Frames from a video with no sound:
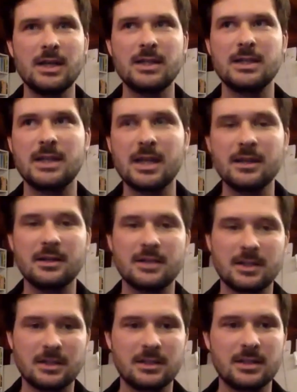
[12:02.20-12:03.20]
together
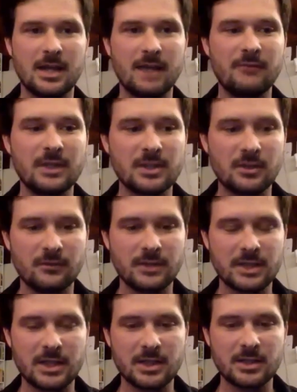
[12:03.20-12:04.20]
to, to have these
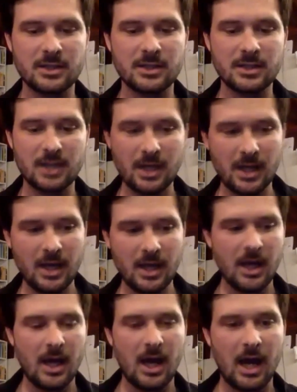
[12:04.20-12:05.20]
conversations.
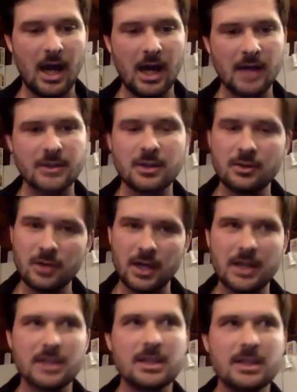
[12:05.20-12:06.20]
Uh, so I
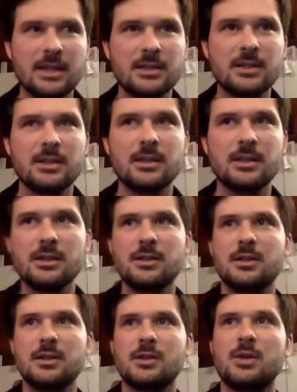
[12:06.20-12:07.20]
guess in answer
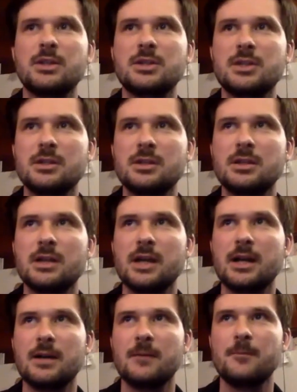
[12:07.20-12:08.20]
to your question,
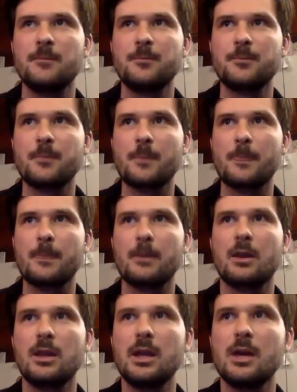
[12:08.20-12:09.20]
um,
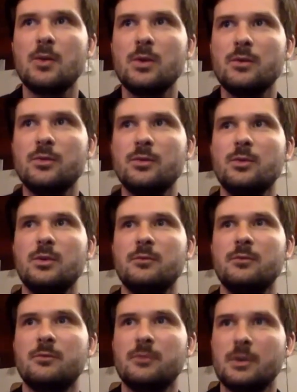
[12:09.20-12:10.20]
yeah, we've, we've
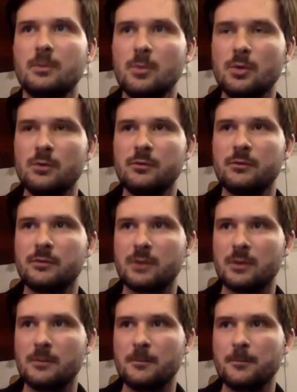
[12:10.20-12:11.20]
moved
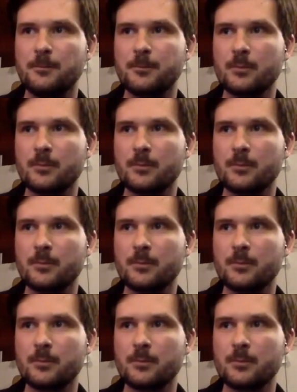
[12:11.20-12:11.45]
from